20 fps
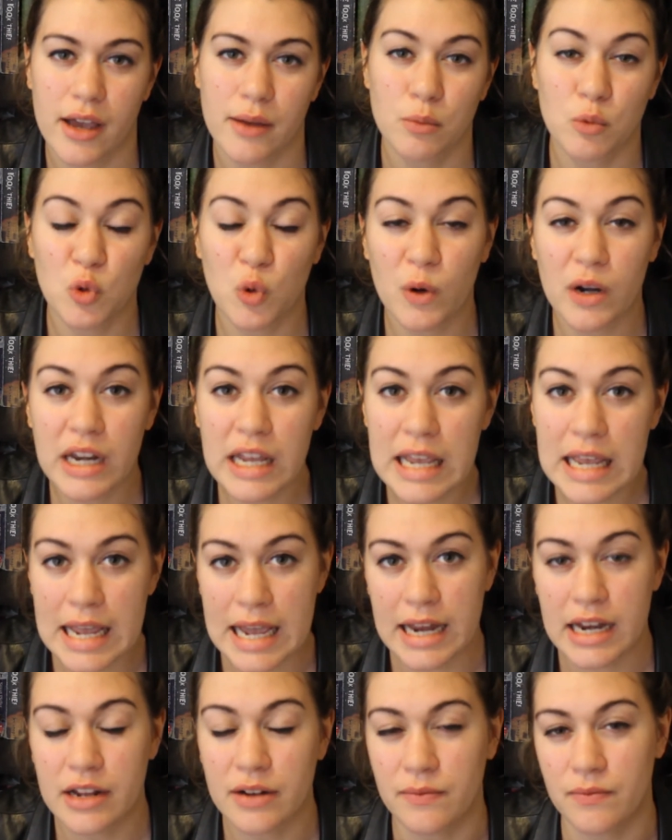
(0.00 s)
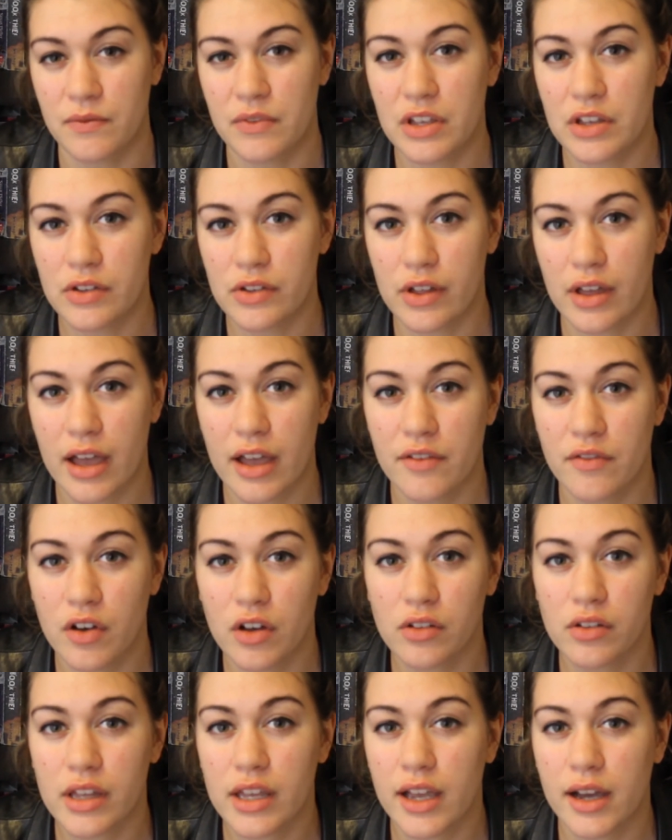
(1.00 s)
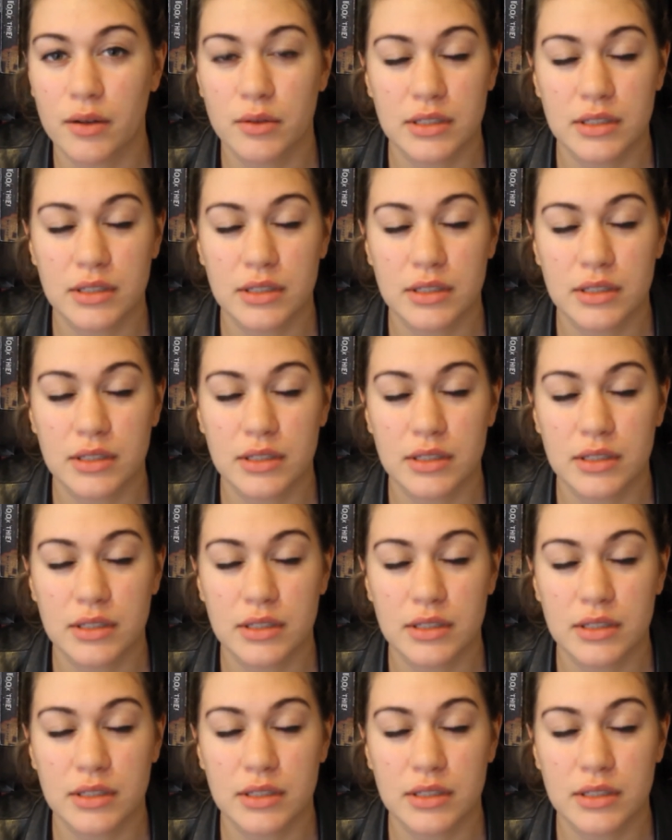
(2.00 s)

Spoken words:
I'm 20. I felt like I